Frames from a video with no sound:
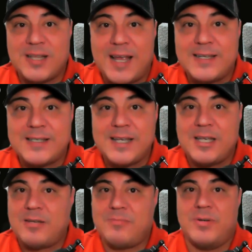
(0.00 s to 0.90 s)
likes,
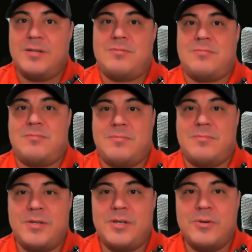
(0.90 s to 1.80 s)
but
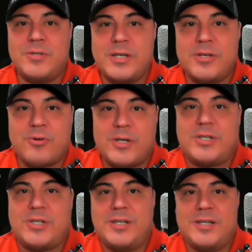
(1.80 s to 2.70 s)
you know, you say you're
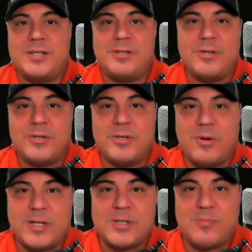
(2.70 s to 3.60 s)
Christian and you know you don't
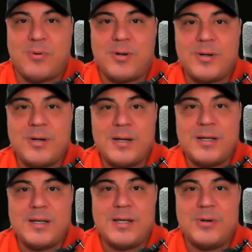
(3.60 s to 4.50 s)
want to support
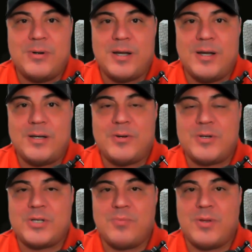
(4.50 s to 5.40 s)
you know uh, a
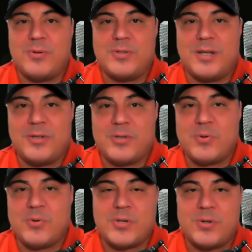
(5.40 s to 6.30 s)
Christian brother who's telling the
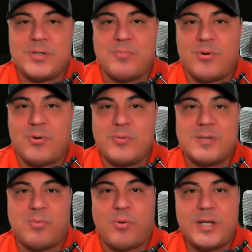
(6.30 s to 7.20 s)
truth. So it's important that we
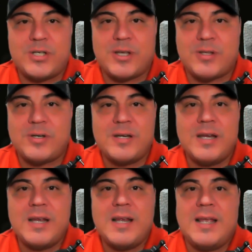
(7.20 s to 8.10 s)
support each other.
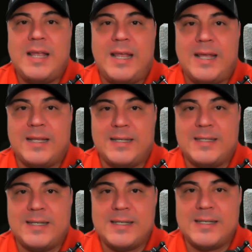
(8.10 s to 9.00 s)
And like I
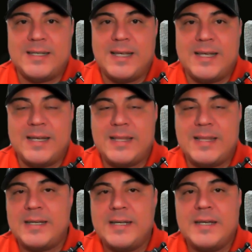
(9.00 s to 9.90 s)
said, it doesn't take
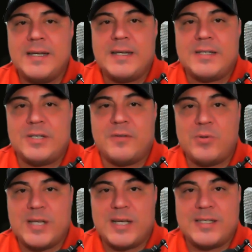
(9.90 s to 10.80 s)
anything, just a few
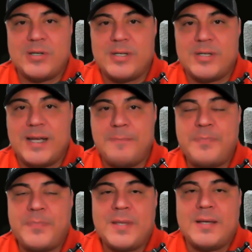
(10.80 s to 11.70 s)
seconds of your time
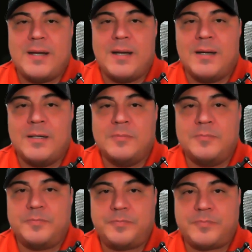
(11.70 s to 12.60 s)

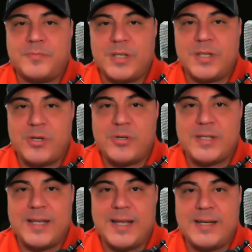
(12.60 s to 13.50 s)
um, so that's where you
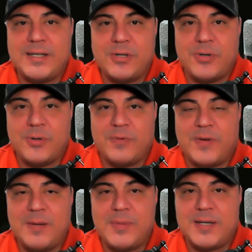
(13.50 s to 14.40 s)
stay on, you know,
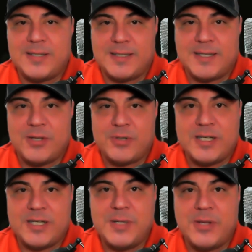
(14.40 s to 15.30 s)
notified because, like I said, there's
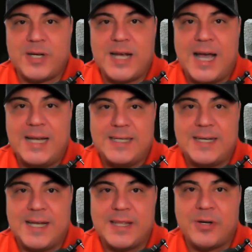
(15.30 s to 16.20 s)
going to be other
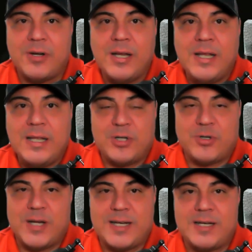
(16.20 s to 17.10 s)
content on there that
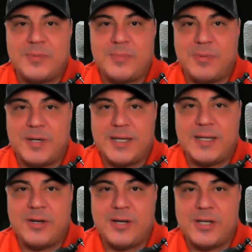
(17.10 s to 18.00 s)
you're not be able to get
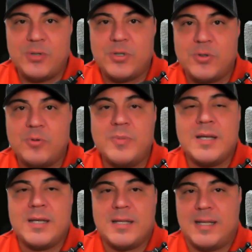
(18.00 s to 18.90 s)
here on YouTube.
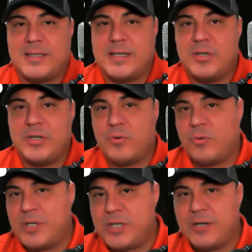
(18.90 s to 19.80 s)
Like I said, you know, we'll
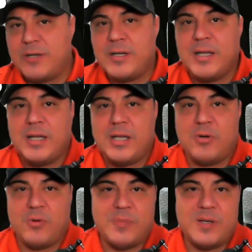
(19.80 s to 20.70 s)
be sharing, you
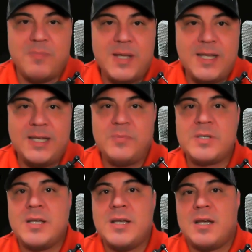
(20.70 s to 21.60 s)
know, whether it be
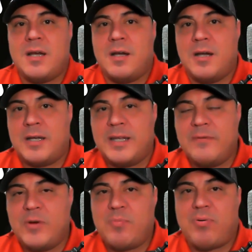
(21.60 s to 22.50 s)
memes, uh,
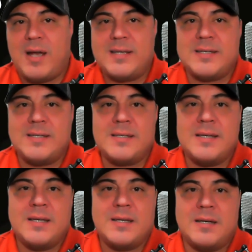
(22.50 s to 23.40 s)
giveaway prizes
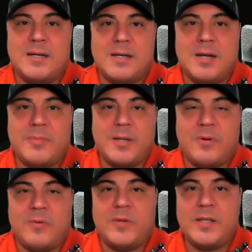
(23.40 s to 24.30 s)
uh, coming up,
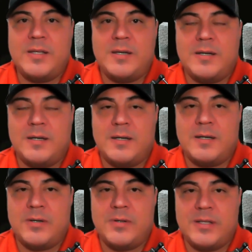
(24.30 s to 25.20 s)
hopefully uh,
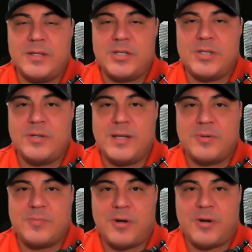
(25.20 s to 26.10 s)
here in this year. That
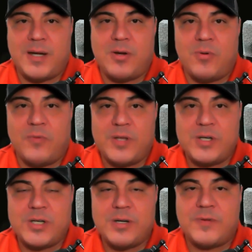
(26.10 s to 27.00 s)
was part of my goal for
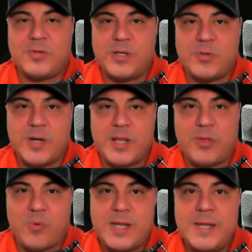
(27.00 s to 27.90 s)
this year for
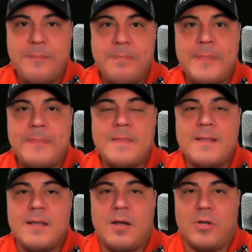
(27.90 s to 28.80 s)
2023.
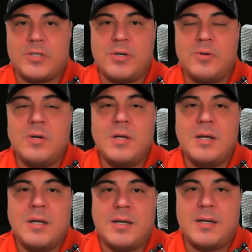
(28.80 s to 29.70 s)
Also,
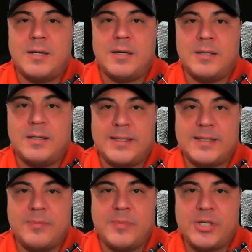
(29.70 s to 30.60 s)
uh, like I
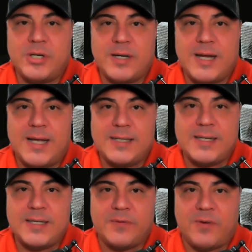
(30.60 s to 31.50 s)
said, I'm be sharing
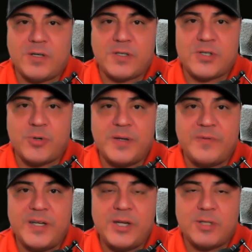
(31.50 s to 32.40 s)
content as far as sermon
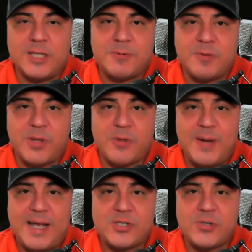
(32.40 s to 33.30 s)
video clips from other
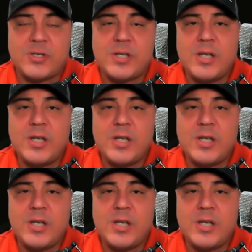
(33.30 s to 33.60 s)
pastors